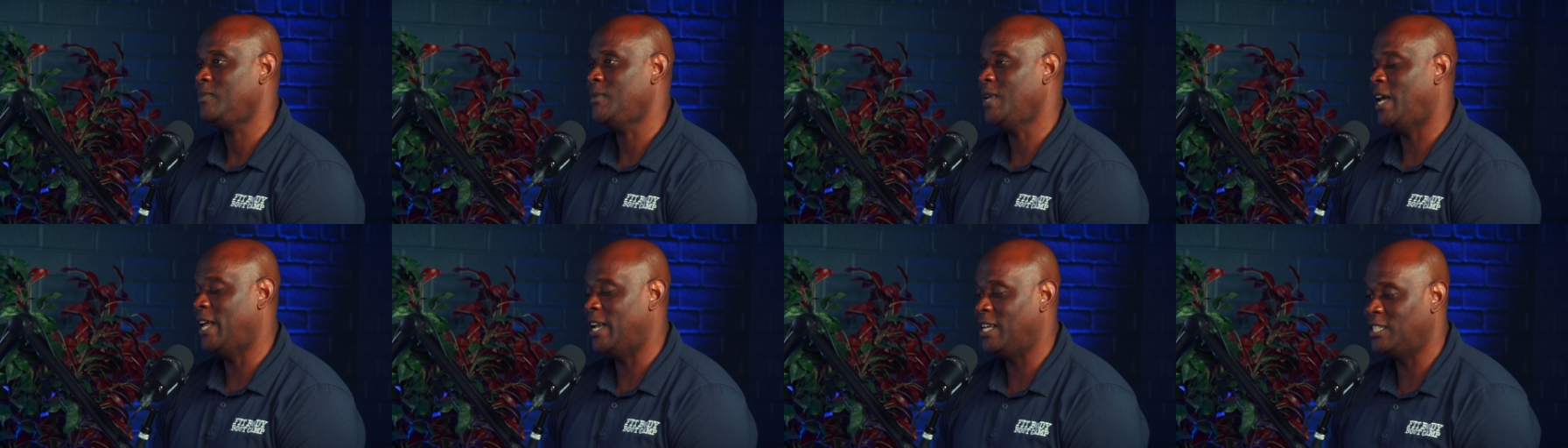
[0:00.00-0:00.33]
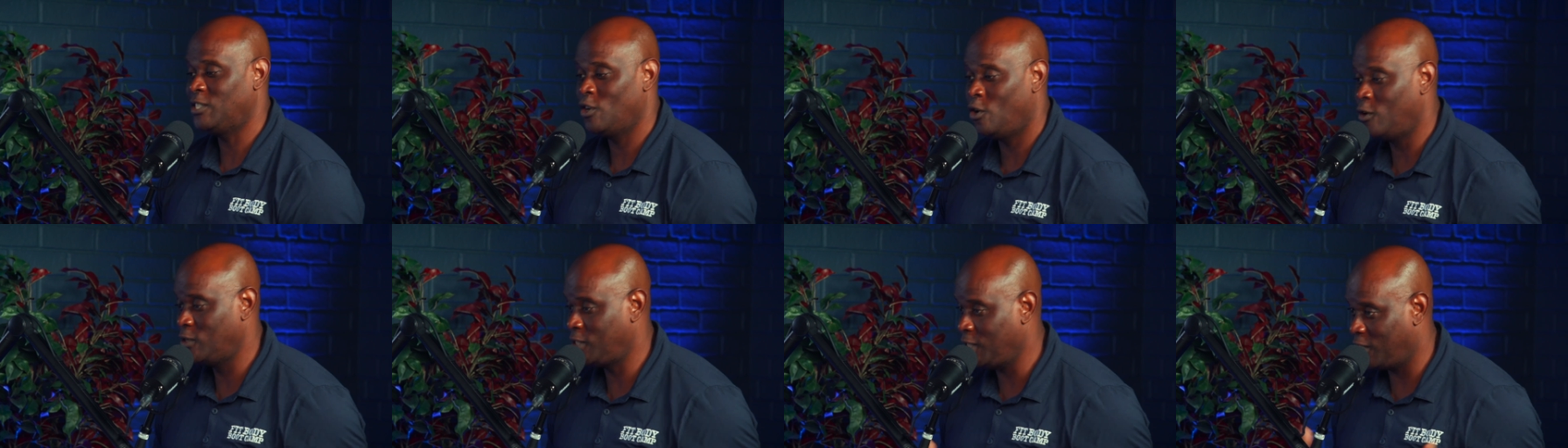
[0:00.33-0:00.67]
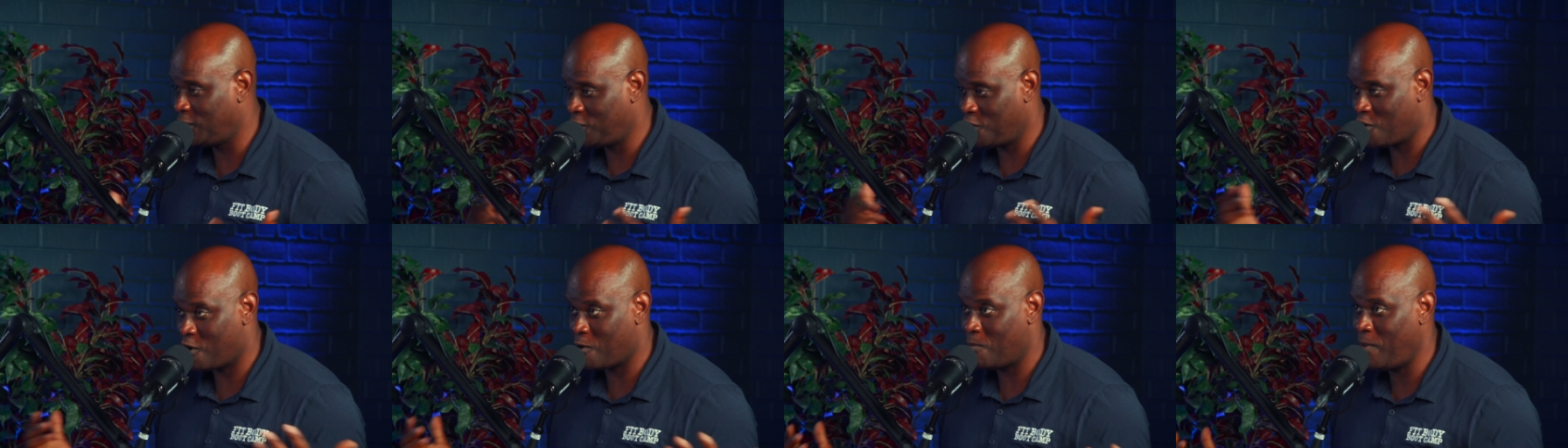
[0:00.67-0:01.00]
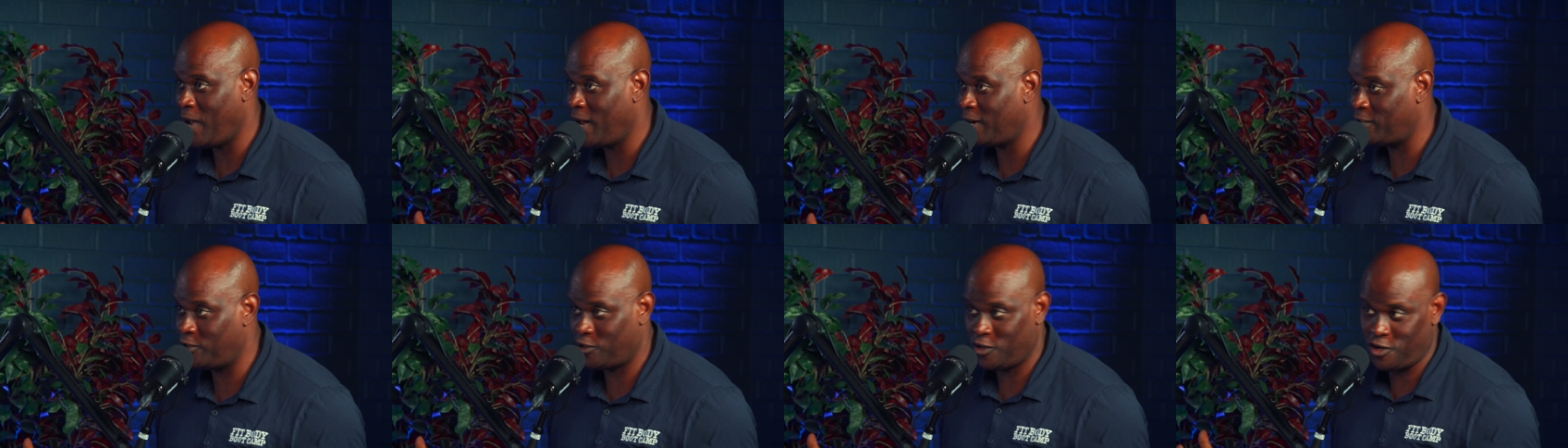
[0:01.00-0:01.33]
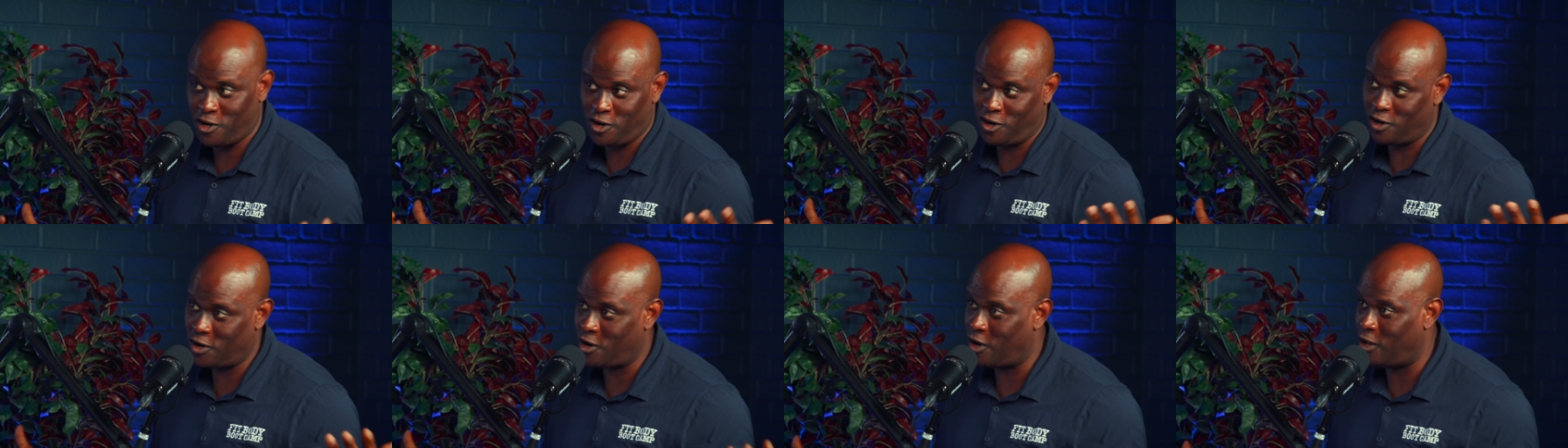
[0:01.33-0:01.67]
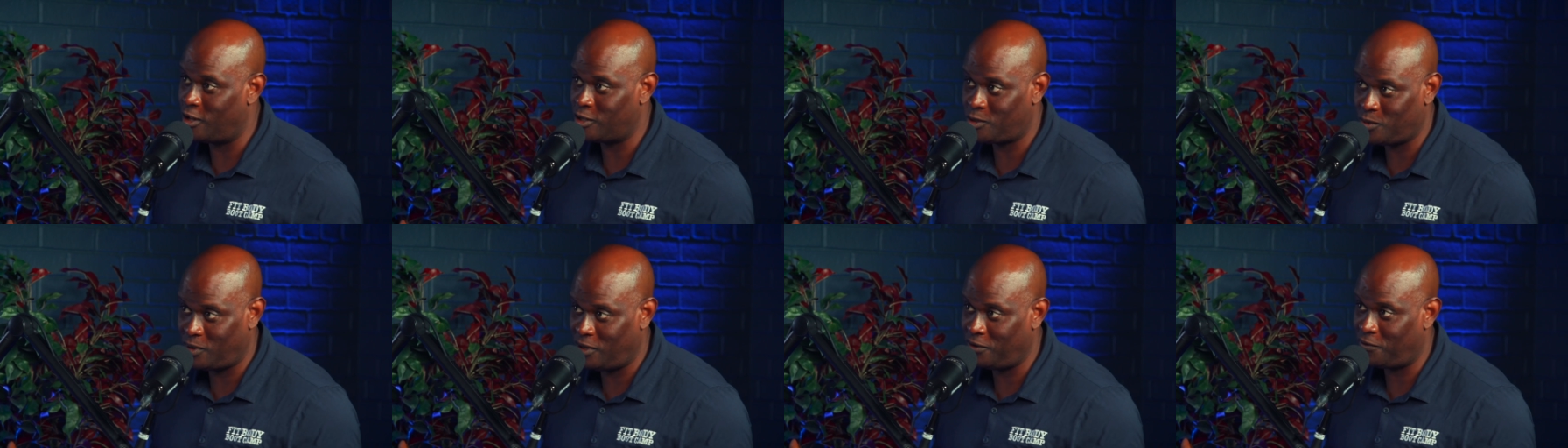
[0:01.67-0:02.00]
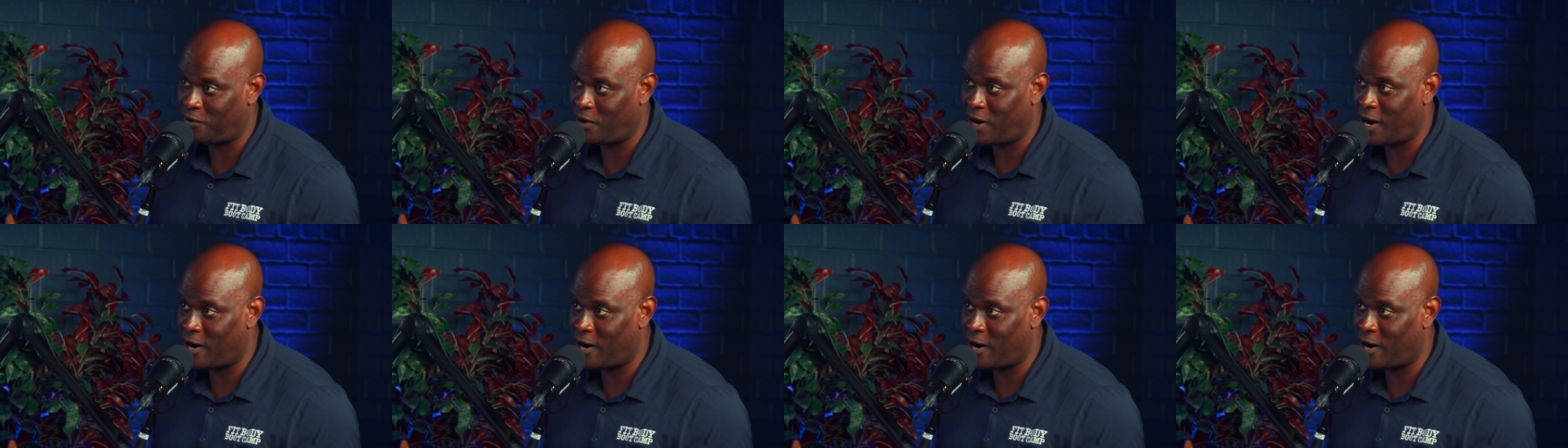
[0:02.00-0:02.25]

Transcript: And as a hotel general manager, you're on call 24